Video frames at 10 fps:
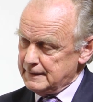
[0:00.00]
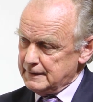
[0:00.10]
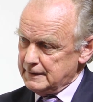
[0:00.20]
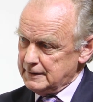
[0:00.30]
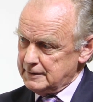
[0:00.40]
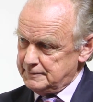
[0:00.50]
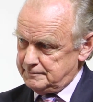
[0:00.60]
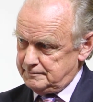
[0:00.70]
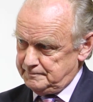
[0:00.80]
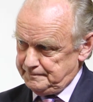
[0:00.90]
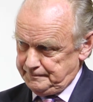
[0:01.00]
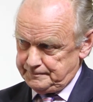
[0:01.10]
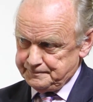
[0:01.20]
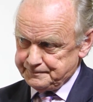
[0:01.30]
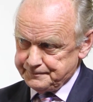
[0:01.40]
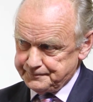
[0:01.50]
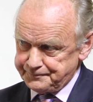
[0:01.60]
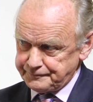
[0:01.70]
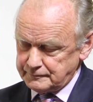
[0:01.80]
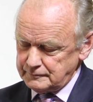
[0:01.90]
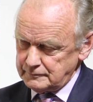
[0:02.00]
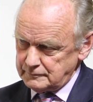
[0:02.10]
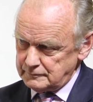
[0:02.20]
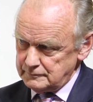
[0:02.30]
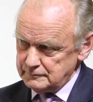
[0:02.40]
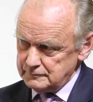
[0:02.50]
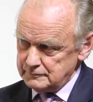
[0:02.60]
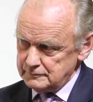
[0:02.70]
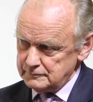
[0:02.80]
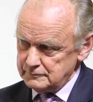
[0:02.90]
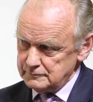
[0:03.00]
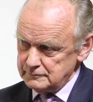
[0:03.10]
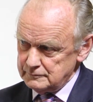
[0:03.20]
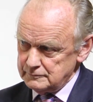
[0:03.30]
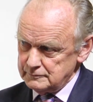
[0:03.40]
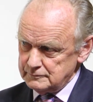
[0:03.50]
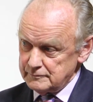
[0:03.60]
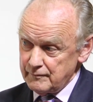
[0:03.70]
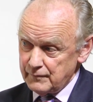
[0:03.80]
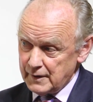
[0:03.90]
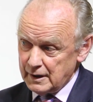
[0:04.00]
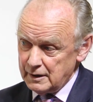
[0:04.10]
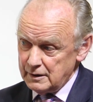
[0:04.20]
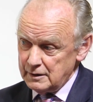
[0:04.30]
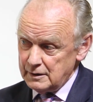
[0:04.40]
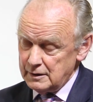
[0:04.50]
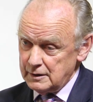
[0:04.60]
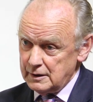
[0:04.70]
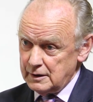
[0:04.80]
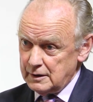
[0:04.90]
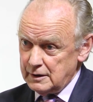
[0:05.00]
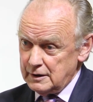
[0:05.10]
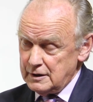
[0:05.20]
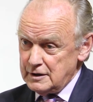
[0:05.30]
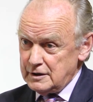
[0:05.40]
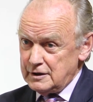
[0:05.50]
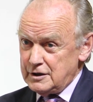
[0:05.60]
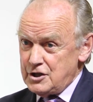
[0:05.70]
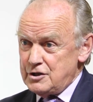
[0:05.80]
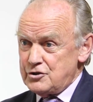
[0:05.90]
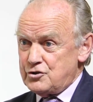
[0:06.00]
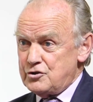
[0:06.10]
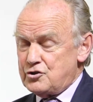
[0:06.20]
So far, are those issues coming out of COP21? Do you feel COP21 will agree on something